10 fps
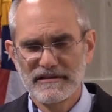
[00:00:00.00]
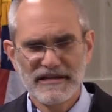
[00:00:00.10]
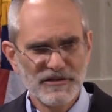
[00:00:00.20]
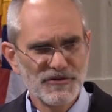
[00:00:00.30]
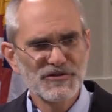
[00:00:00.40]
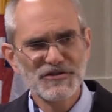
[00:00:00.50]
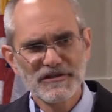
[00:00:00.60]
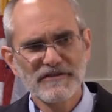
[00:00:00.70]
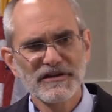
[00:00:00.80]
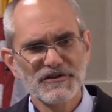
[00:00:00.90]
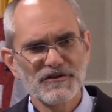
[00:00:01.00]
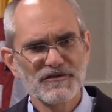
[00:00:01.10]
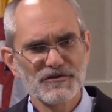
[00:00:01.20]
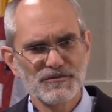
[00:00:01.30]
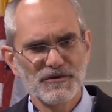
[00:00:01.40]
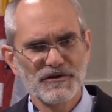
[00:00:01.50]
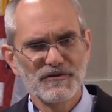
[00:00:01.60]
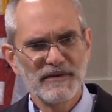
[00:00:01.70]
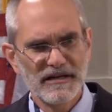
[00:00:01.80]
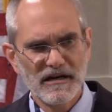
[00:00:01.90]
and I knew the significance of those
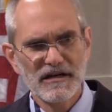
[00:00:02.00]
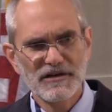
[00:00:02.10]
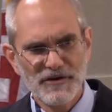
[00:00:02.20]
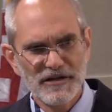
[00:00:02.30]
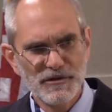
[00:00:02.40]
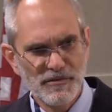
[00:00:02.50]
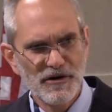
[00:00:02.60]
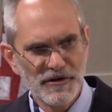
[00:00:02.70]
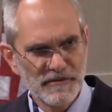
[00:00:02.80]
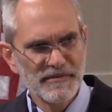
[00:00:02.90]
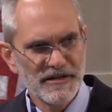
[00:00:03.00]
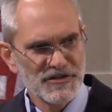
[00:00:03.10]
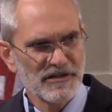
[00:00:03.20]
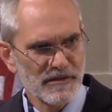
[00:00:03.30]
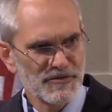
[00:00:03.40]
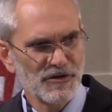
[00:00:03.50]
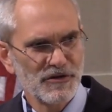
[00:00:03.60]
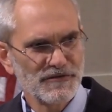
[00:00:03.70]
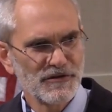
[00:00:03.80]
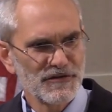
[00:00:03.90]
words, may God grant you pardon and peace and
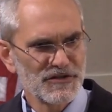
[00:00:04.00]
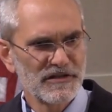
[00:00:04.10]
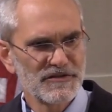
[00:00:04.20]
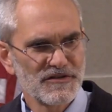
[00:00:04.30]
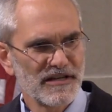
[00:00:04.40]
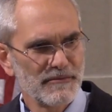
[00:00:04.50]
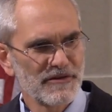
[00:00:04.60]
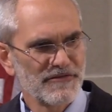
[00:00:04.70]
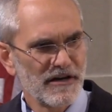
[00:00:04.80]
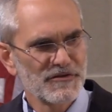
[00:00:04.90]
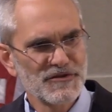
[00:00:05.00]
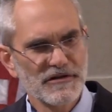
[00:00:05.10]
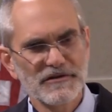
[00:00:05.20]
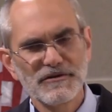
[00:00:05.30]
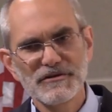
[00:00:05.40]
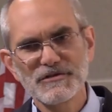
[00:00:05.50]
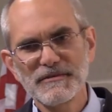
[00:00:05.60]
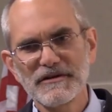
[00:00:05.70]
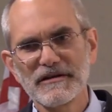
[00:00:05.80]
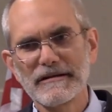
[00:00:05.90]
absolve you your sins in the name of the Father, Son, and Holy
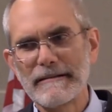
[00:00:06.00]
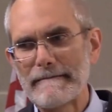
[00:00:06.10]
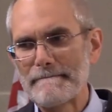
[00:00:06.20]
Spirit.